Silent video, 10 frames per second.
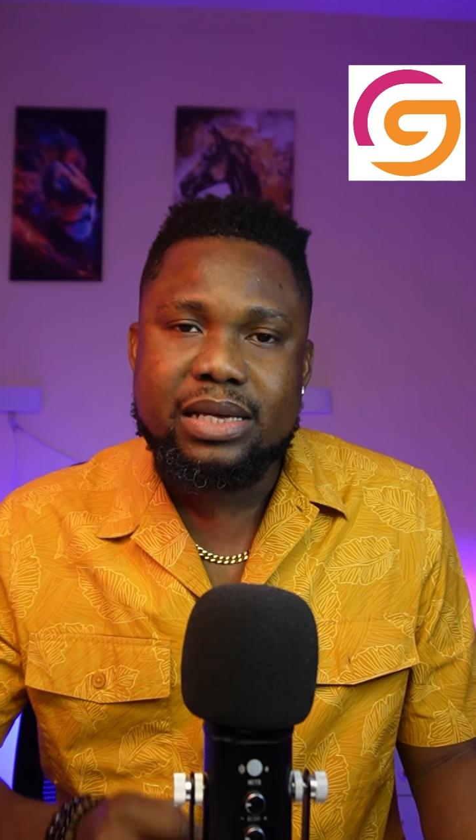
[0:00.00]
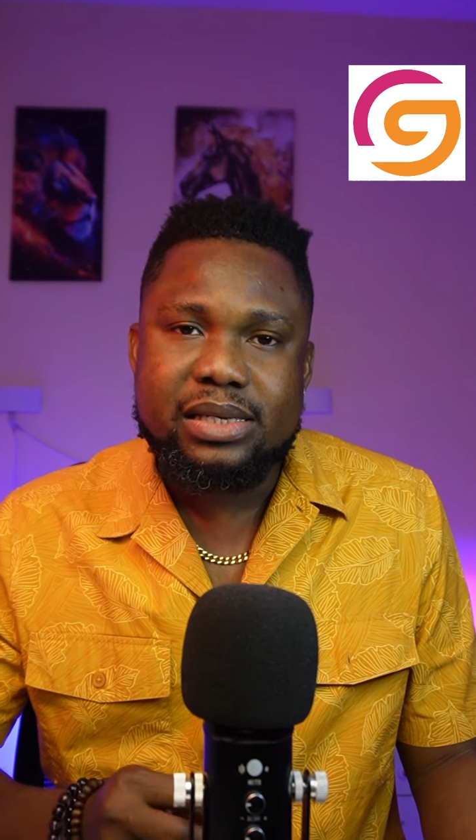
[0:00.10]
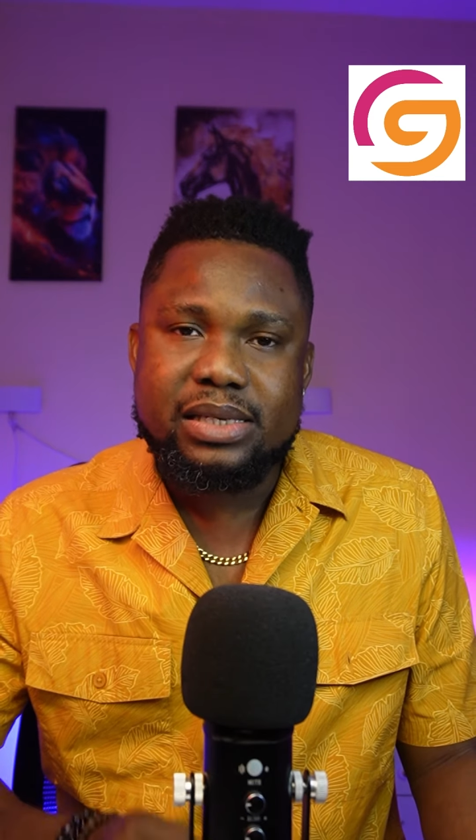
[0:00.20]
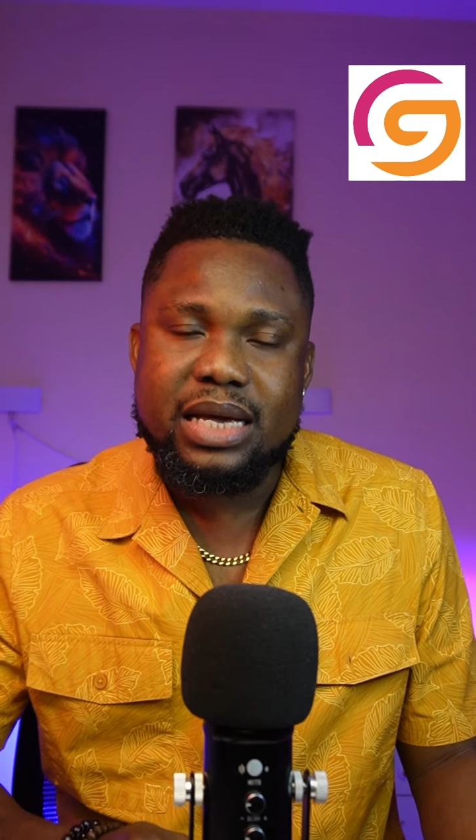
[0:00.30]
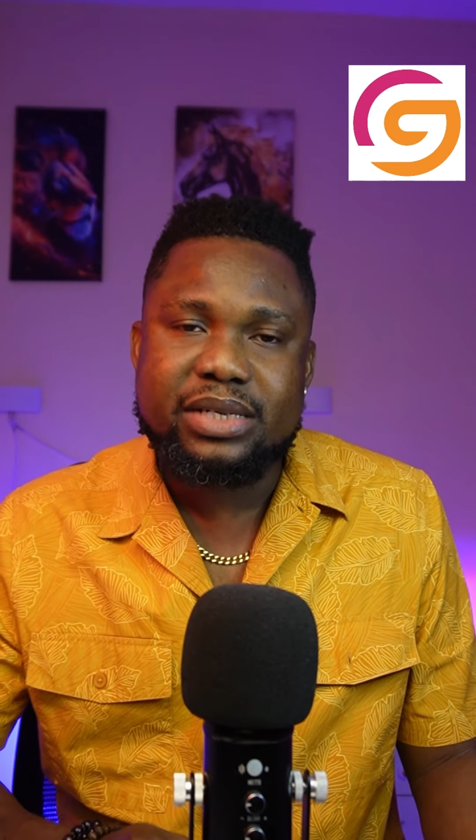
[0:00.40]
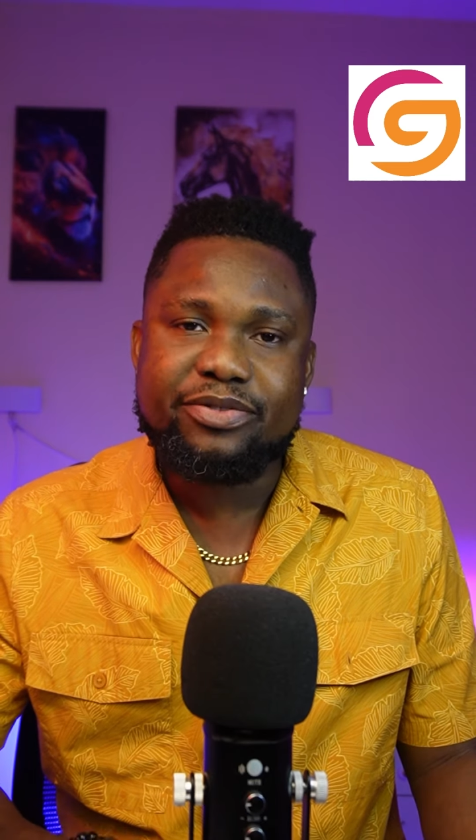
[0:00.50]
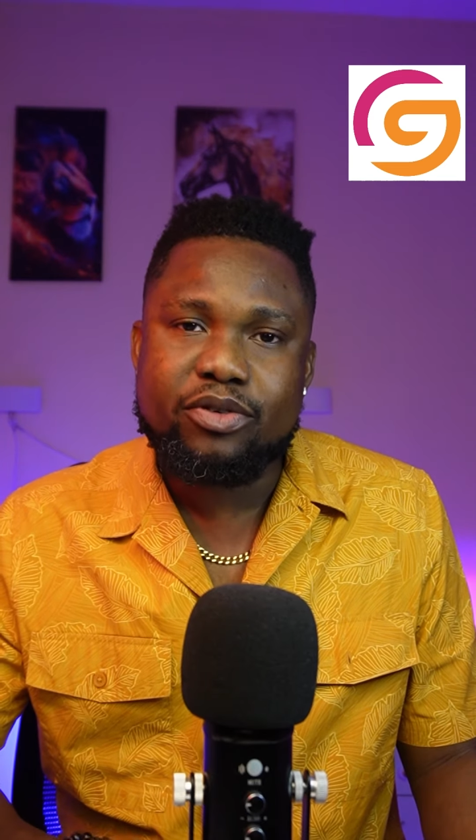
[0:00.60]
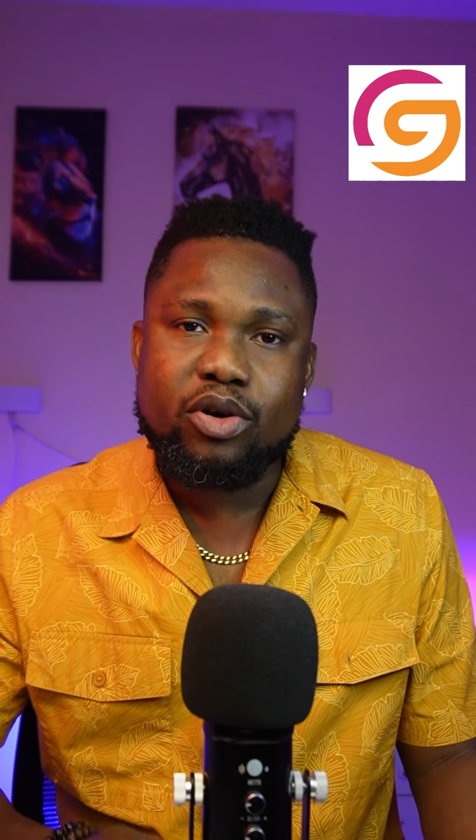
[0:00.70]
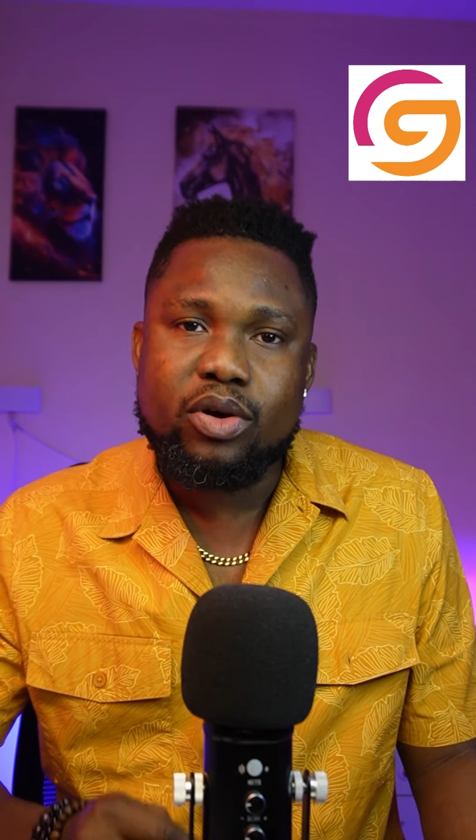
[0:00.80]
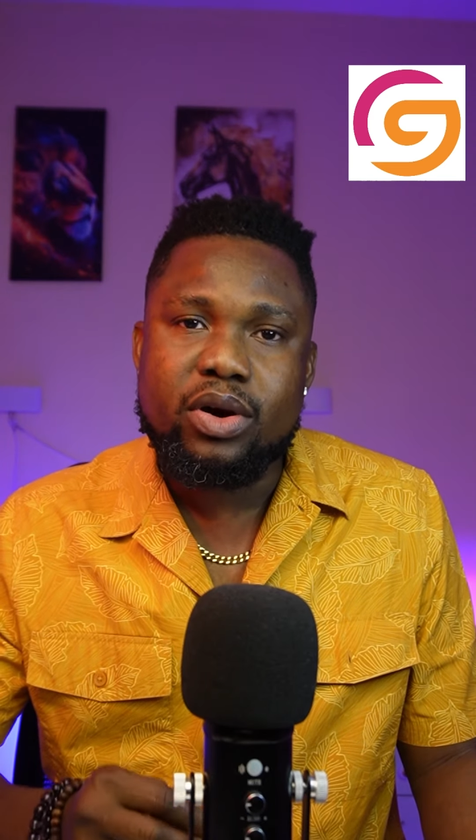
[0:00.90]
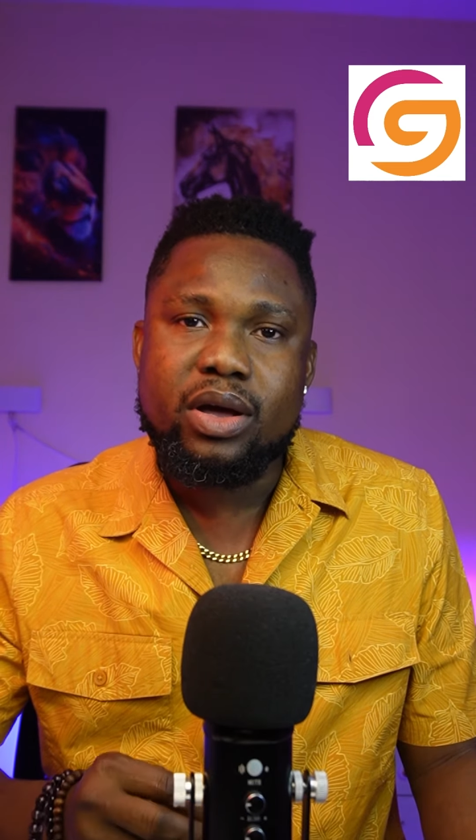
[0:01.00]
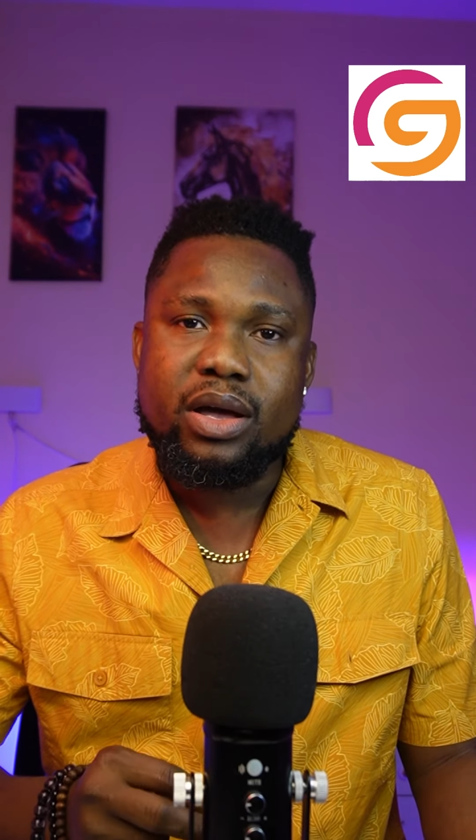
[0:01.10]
search for